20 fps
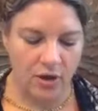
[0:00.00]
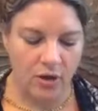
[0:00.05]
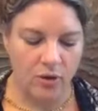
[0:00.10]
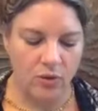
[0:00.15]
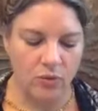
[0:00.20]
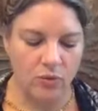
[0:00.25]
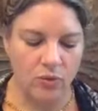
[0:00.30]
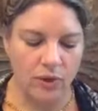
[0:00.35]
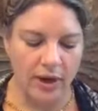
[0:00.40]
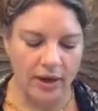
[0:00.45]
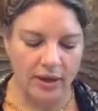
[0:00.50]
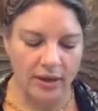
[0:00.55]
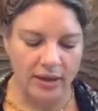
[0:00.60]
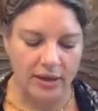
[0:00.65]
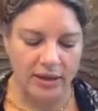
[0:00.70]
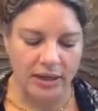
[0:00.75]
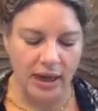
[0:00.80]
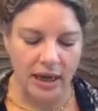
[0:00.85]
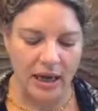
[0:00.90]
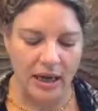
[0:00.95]

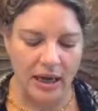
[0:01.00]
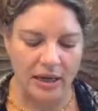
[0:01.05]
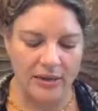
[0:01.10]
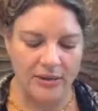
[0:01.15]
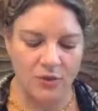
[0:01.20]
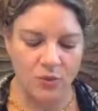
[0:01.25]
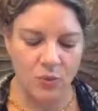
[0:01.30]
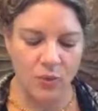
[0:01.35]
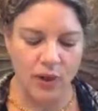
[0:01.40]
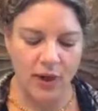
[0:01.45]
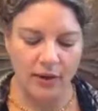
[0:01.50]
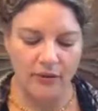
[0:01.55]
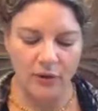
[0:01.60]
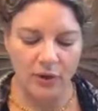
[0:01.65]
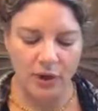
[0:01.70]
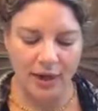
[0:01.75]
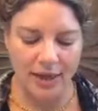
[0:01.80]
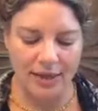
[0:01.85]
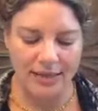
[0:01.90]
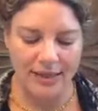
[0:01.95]
Recognize
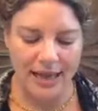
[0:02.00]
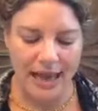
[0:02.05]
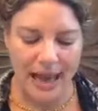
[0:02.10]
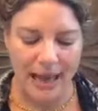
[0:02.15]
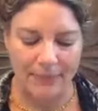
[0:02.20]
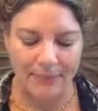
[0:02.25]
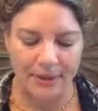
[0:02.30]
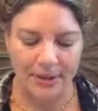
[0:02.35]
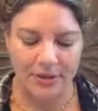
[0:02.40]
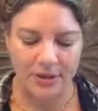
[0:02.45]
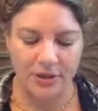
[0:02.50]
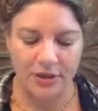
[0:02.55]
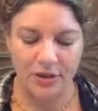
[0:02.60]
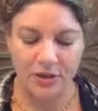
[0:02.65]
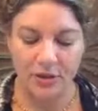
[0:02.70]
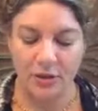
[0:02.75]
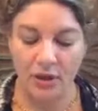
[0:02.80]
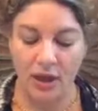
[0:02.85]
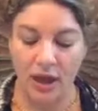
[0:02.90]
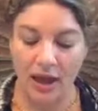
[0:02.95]
whatever has happened in
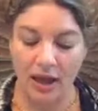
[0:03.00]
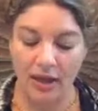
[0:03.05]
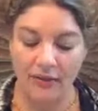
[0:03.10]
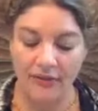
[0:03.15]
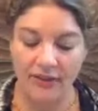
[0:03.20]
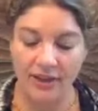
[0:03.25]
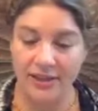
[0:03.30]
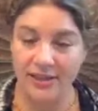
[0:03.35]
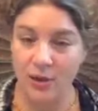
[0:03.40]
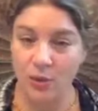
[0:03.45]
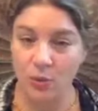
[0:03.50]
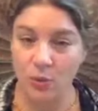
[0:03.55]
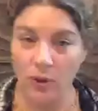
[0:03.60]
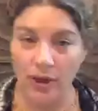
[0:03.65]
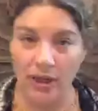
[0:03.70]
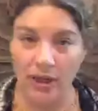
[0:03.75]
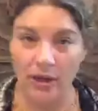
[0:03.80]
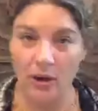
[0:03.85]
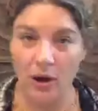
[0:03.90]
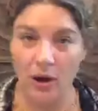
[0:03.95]
your life has
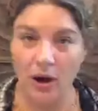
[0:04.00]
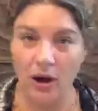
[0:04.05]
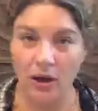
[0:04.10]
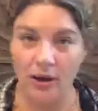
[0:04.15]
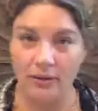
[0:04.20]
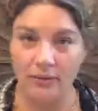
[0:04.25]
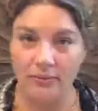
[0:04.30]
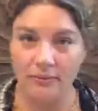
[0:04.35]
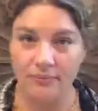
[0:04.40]
already gone.